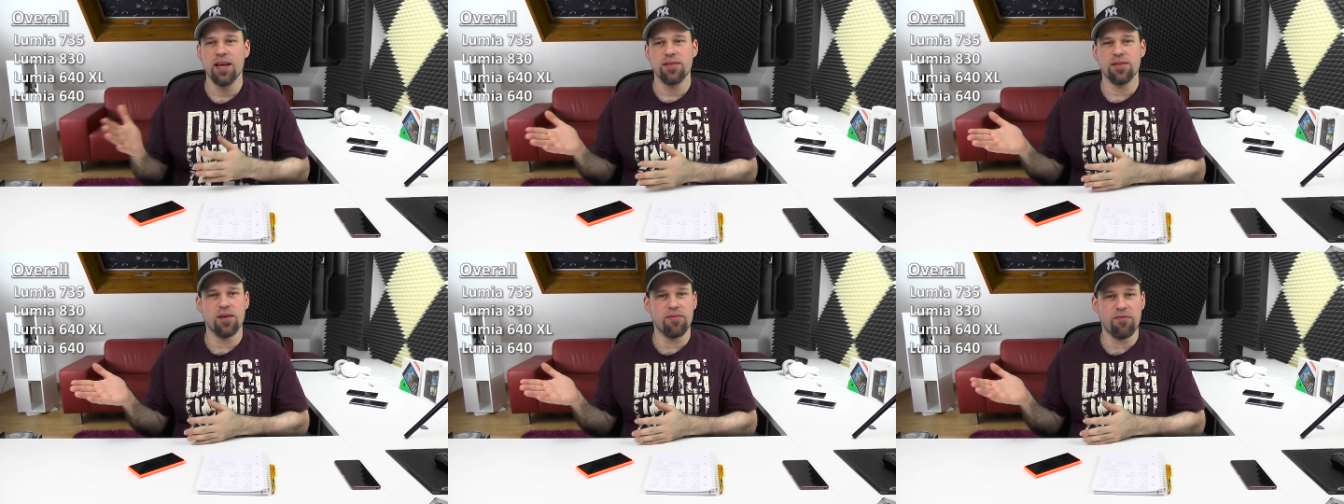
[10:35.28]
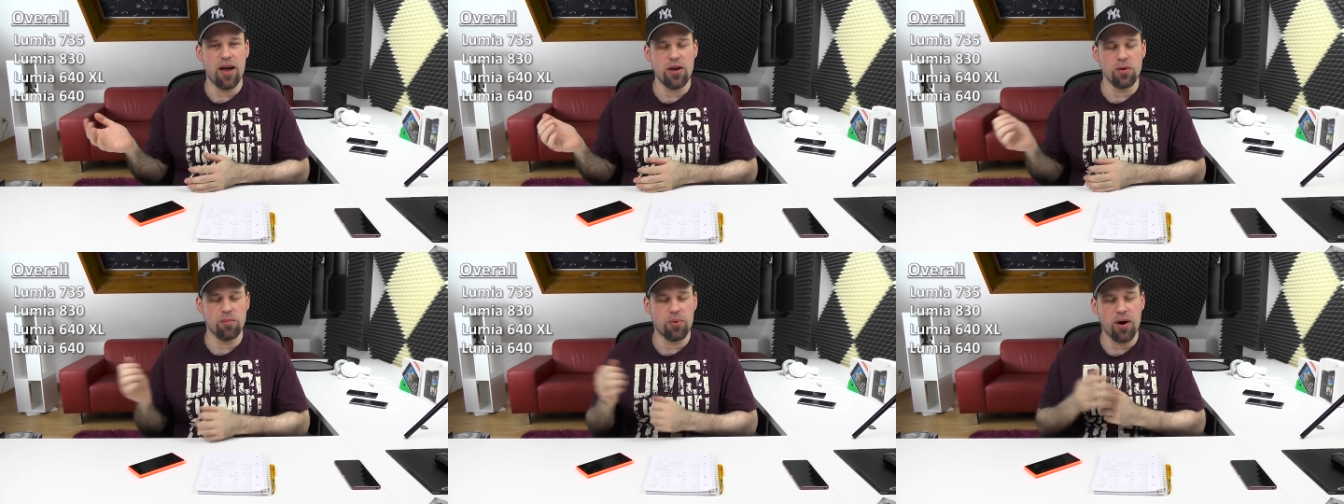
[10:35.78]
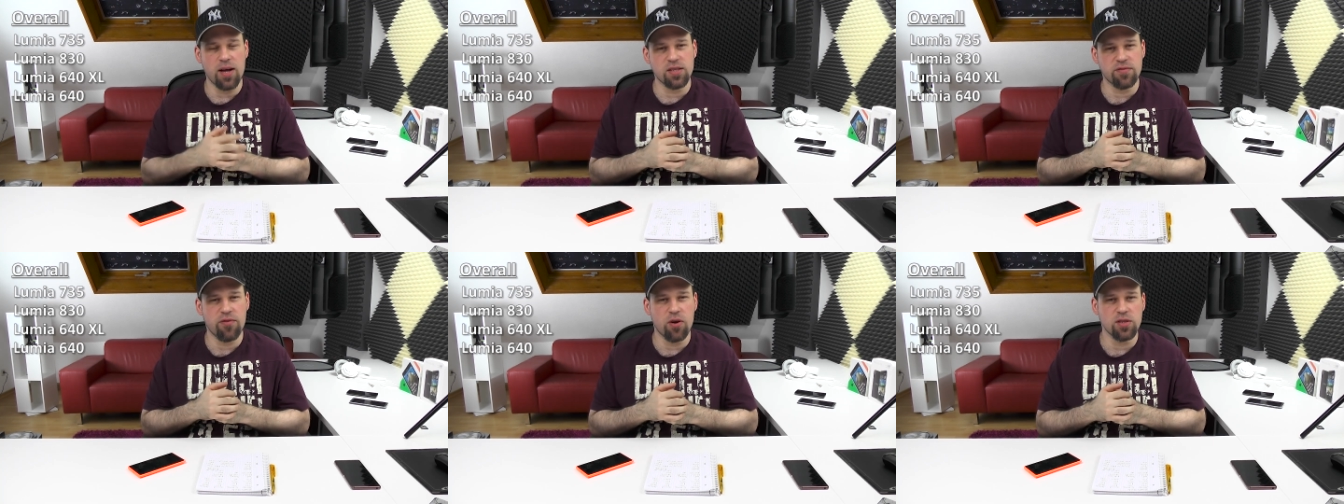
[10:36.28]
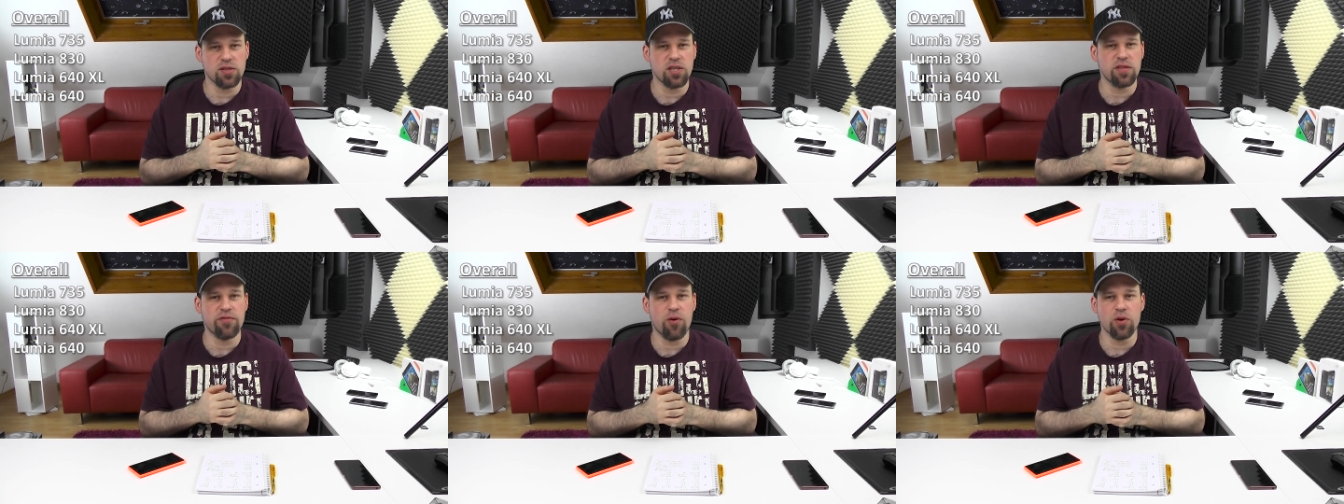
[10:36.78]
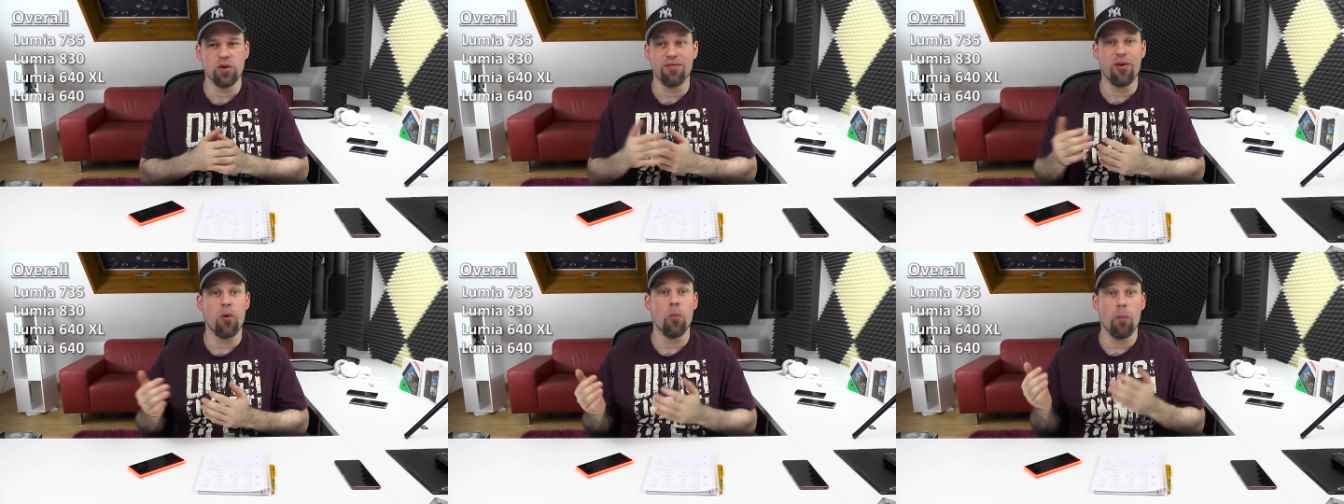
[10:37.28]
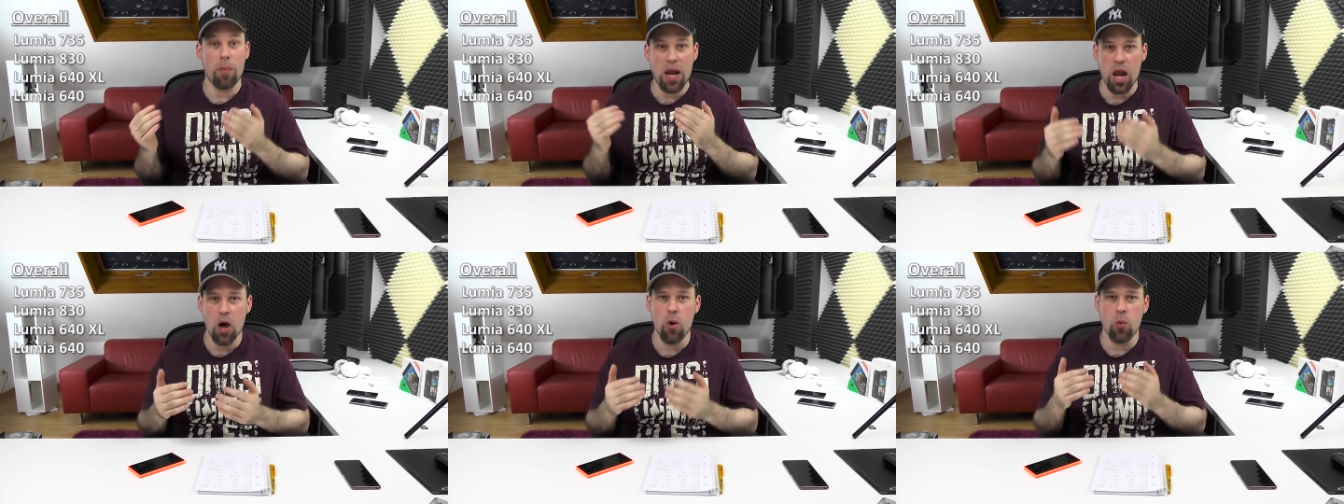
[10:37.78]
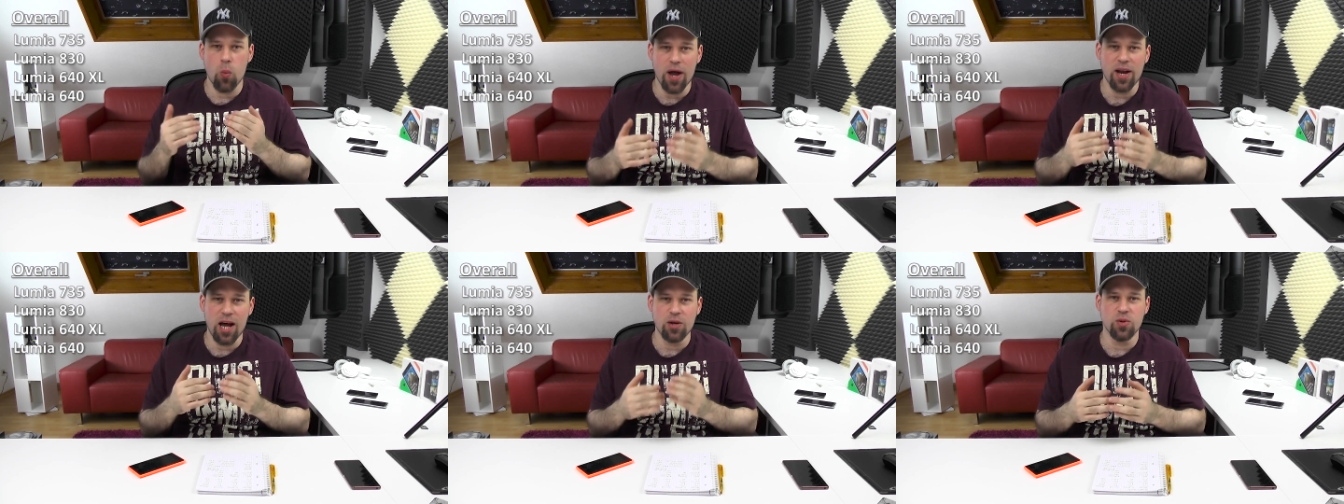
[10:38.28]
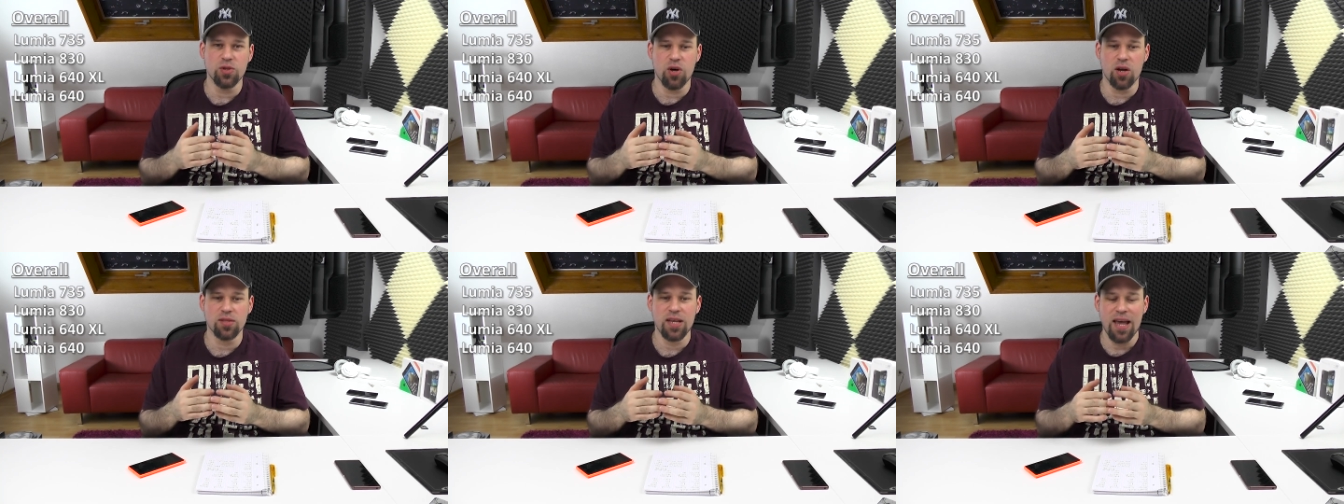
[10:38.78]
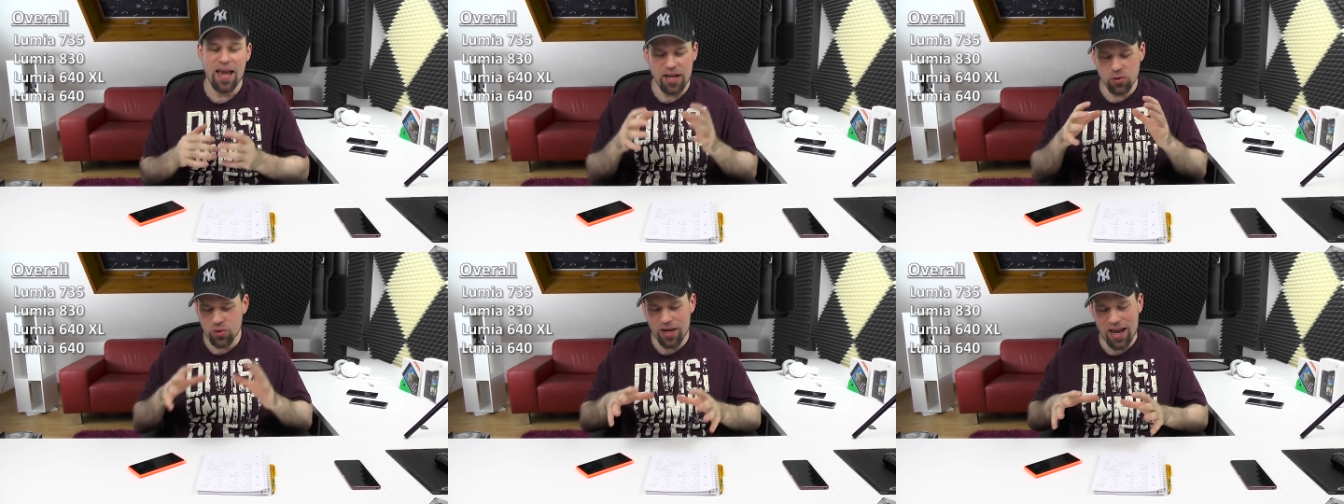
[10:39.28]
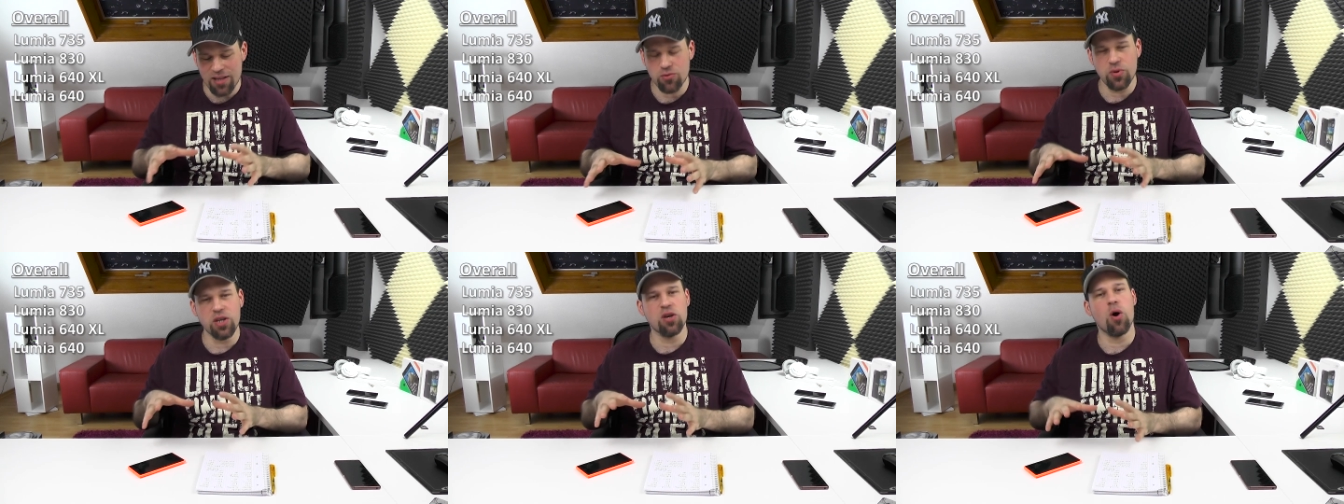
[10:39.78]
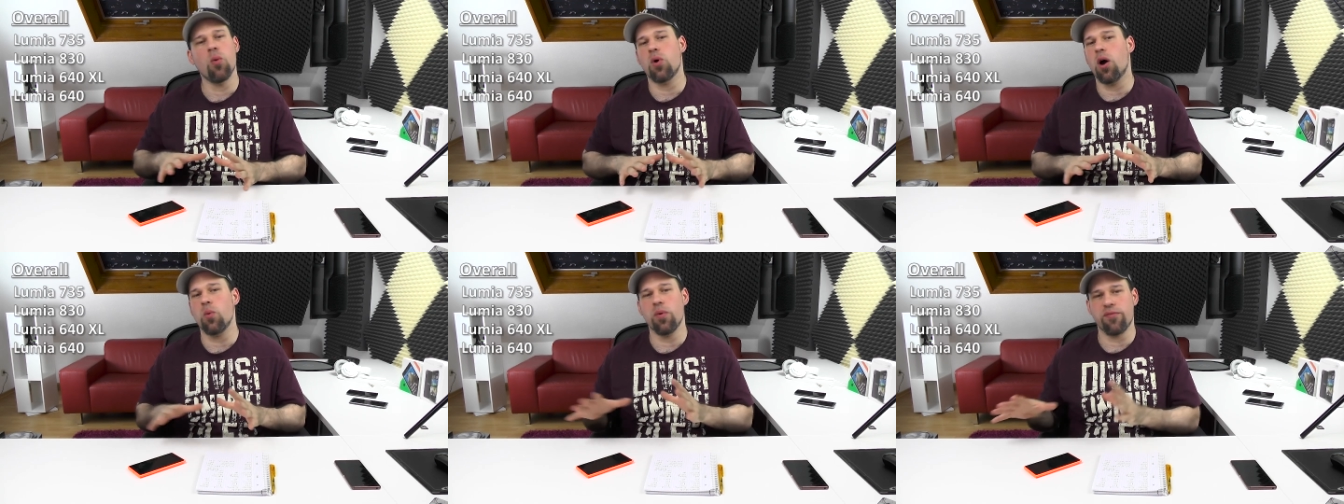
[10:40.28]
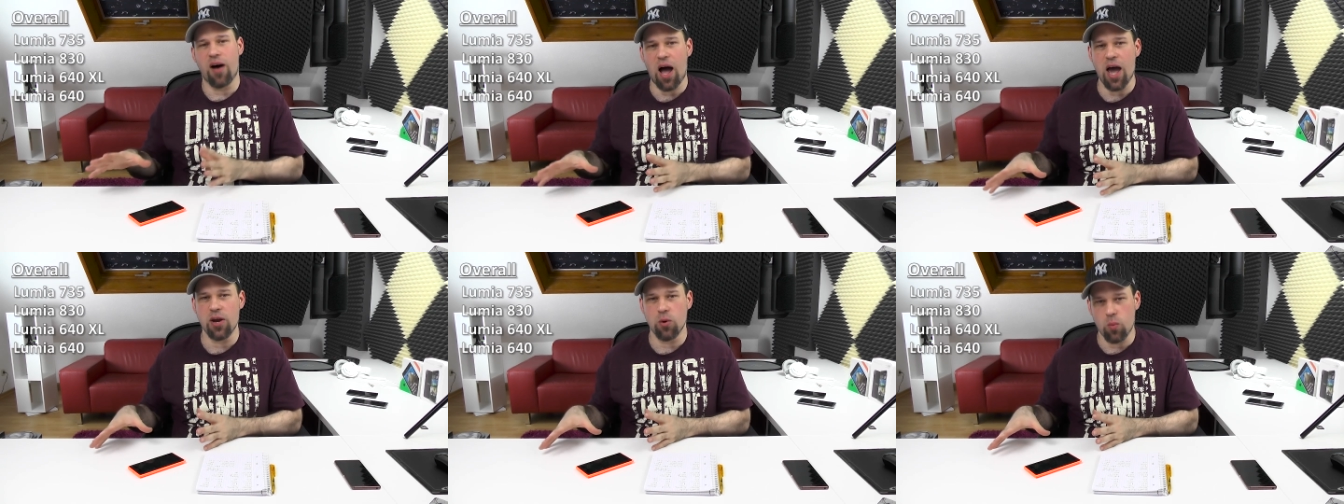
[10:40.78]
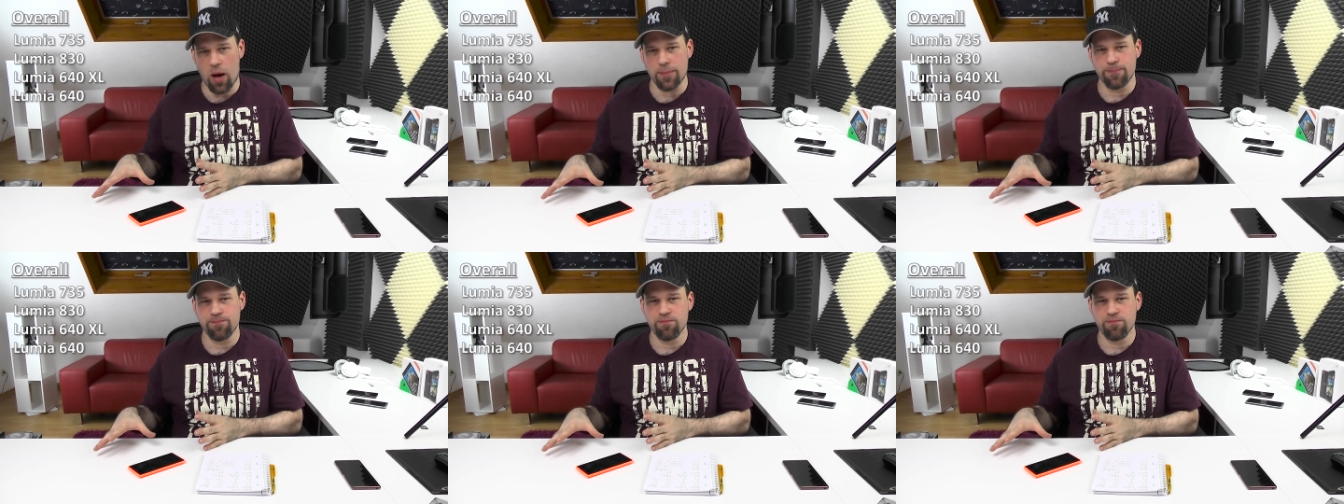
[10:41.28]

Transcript: value prices for the 640 of below $100, and you can't really go wrong with either one.